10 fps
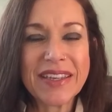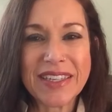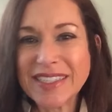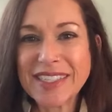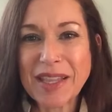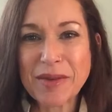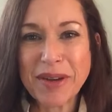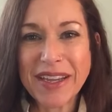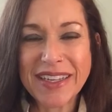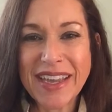going to
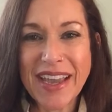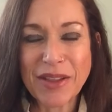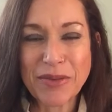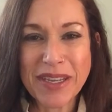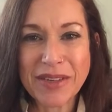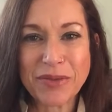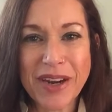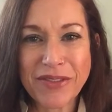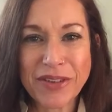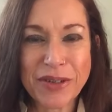celebrate Halloween and
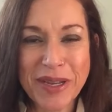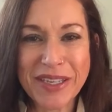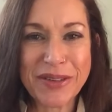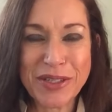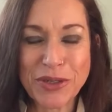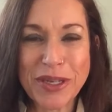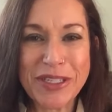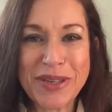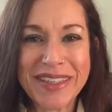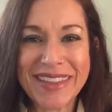whatever way you enjoy
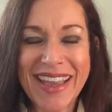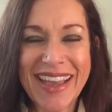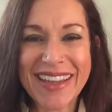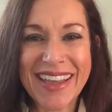doing that,